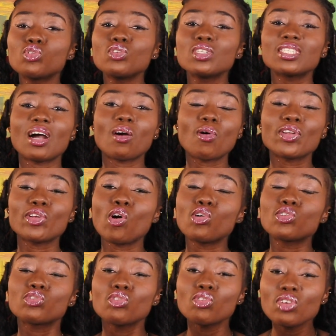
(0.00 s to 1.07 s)
to
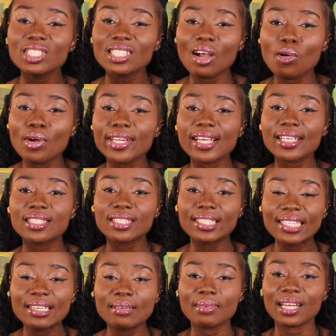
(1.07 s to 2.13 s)
Sarkodie's
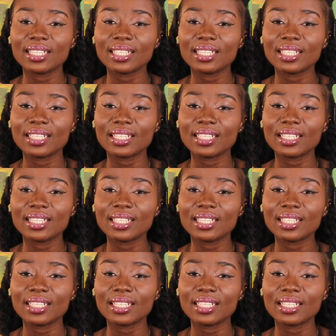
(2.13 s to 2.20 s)
team